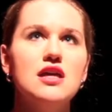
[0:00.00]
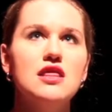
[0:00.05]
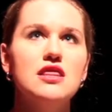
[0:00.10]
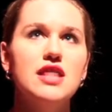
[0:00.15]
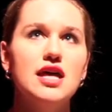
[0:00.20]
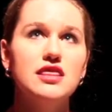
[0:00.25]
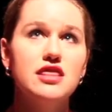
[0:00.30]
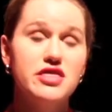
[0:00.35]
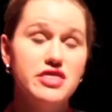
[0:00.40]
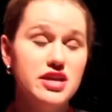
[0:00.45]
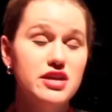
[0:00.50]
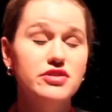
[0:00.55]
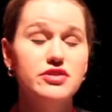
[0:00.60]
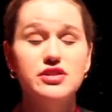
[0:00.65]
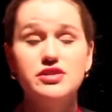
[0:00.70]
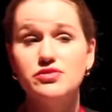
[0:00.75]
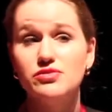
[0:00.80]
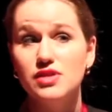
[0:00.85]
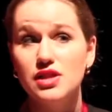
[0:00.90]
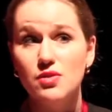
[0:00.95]
that the theater
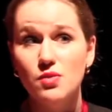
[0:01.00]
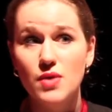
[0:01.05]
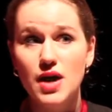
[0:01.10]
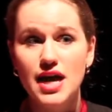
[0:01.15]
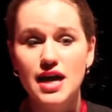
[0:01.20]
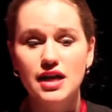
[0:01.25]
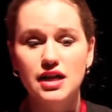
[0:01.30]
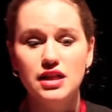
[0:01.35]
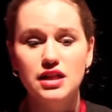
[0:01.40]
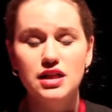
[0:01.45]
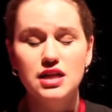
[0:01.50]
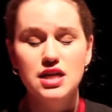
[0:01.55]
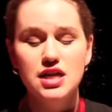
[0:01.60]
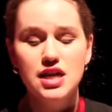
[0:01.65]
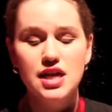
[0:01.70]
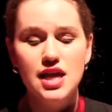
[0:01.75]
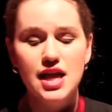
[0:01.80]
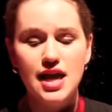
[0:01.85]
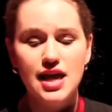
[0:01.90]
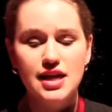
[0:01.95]
does really well.
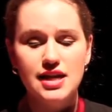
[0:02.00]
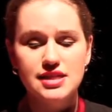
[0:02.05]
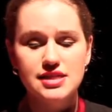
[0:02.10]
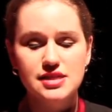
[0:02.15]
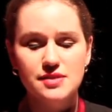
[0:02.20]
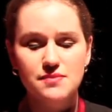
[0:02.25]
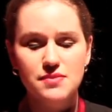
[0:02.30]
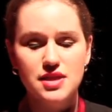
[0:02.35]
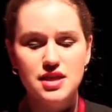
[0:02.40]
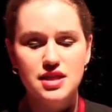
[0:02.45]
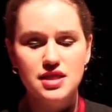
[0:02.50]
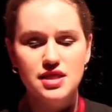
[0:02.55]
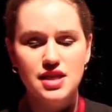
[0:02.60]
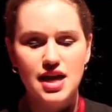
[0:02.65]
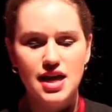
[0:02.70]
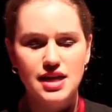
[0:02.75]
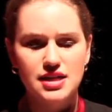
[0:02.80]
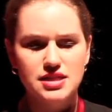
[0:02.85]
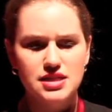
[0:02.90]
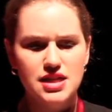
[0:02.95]
And it's something
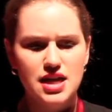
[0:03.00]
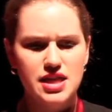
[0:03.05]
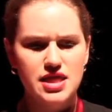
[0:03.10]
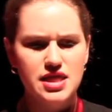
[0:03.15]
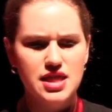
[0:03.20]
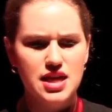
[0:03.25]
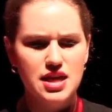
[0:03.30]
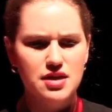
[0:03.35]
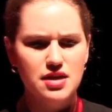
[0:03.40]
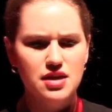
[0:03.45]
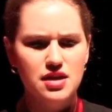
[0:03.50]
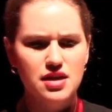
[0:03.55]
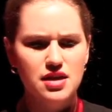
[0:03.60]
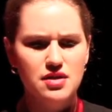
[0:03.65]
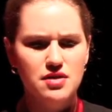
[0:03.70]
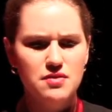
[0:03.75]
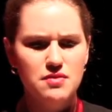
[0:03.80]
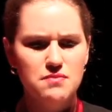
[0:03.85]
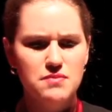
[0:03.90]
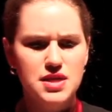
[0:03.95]
that I think
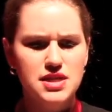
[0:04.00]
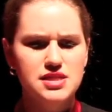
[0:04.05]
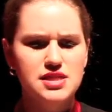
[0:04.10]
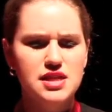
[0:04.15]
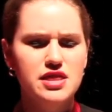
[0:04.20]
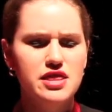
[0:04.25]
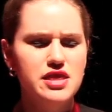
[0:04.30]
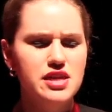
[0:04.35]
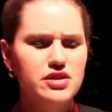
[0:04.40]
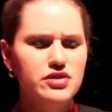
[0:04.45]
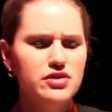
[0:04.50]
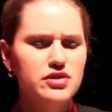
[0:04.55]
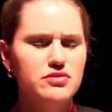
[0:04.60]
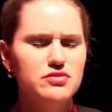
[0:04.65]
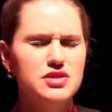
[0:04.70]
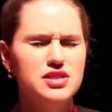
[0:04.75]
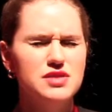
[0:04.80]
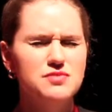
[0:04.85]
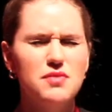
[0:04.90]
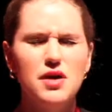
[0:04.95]
means that theater can
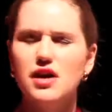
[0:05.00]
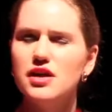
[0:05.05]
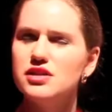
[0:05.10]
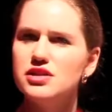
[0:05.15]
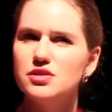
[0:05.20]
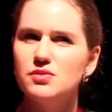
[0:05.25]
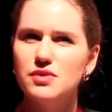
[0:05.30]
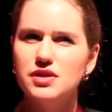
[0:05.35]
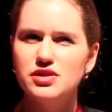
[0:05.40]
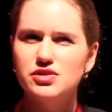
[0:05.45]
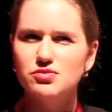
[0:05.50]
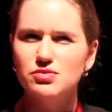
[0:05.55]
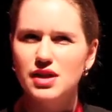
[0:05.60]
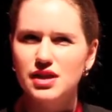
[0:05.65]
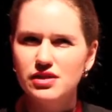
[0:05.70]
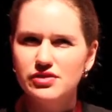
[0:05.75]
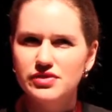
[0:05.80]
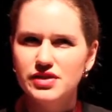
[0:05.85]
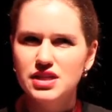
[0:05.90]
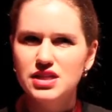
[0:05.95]
respond to what is
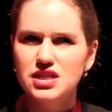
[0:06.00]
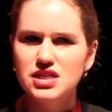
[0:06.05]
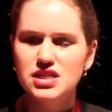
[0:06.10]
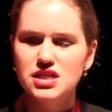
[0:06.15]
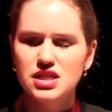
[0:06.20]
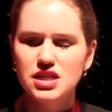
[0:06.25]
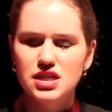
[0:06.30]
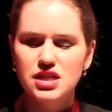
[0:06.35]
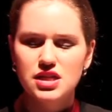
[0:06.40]
relevant.